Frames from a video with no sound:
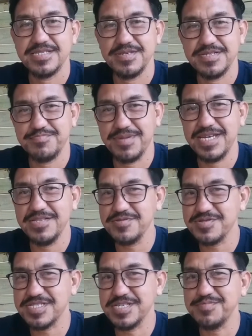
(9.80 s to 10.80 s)
It may
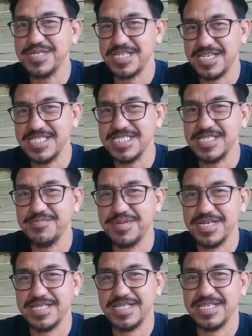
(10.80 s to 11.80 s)
look seems easy,
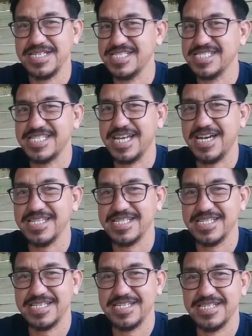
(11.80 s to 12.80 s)
but it's not.
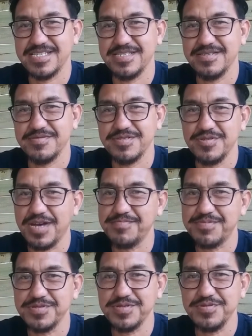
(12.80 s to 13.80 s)
You
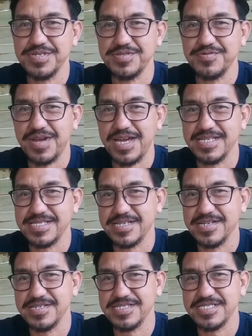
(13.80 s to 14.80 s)
have to do it right
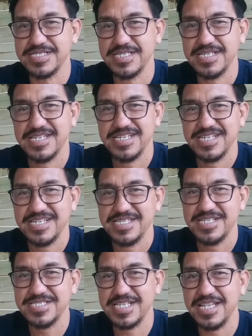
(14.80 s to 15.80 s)
because
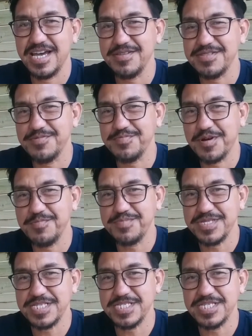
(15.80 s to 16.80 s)
there's a lot of
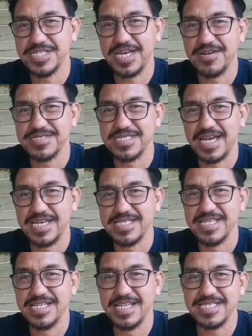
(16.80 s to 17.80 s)
competition
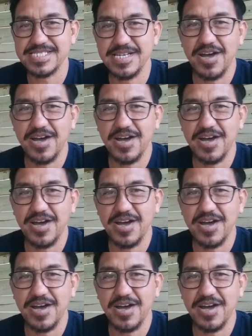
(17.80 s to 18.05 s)
outside. Let's